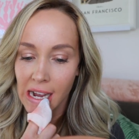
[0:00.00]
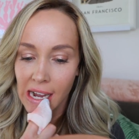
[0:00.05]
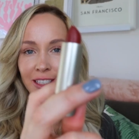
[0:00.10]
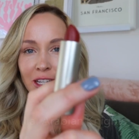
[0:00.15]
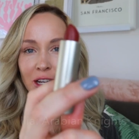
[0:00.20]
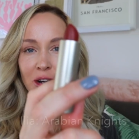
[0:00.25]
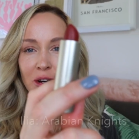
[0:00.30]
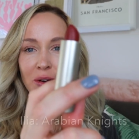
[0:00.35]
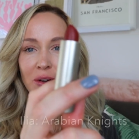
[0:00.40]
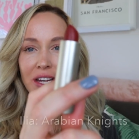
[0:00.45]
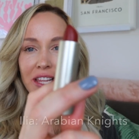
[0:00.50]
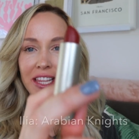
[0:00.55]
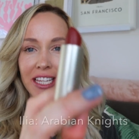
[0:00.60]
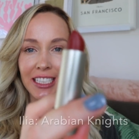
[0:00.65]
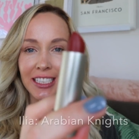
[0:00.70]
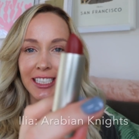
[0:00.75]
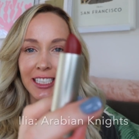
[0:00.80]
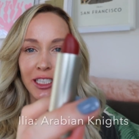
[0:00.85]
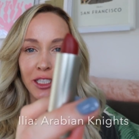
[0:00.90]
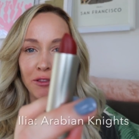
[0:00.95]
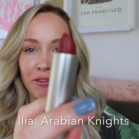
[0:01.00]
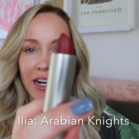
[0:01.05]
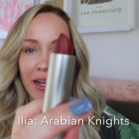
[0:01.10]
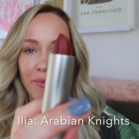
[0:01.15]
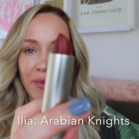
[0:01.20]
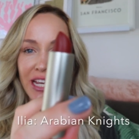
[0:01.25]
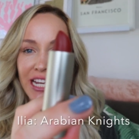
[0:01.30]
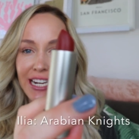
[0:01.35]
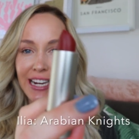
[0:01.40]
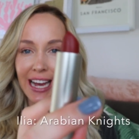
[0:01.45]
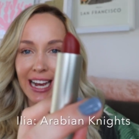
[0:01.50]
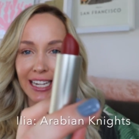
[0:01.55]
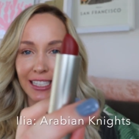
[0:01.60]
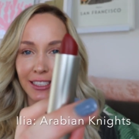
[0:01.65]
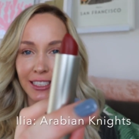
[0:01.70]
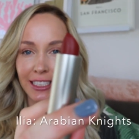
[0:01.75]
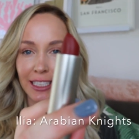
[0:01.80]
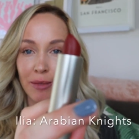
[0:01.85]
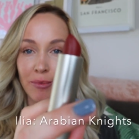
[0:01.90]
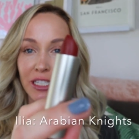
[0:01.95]
So this is Arabian
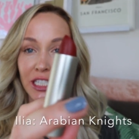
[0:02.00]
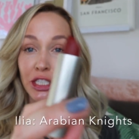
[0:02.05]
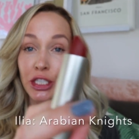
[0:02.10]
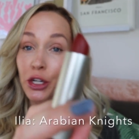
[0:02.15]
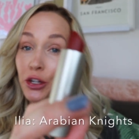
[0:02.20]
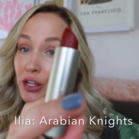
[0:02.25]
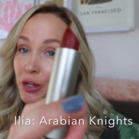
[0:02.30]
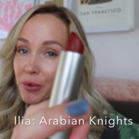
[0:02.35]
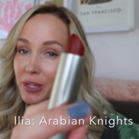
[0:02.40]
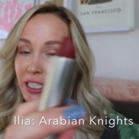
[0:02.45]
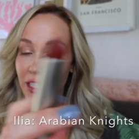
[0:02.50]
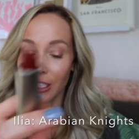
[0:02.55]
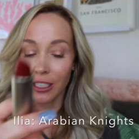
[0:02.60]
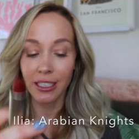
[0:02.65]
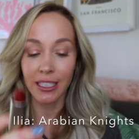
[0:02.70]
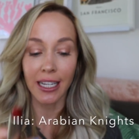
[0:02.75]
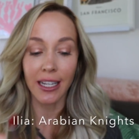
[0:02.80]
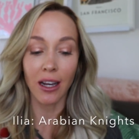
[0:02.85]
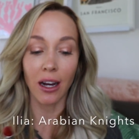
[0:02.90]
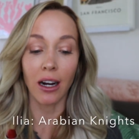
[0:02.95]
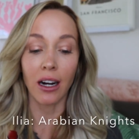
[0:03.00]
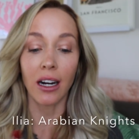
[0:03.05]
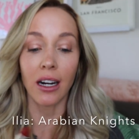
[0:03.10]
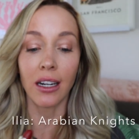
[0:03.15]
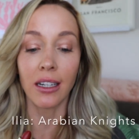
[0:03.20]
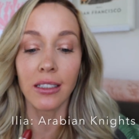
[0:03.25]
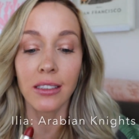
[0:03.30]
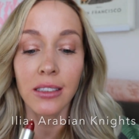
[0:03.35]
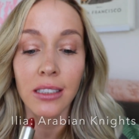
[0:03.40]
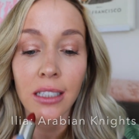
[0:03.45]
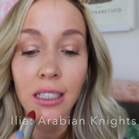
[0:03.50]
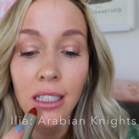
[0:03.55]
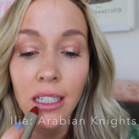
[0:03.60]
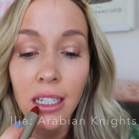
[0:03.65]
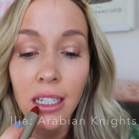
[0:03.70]
Nights. Let me show you what it looks like on.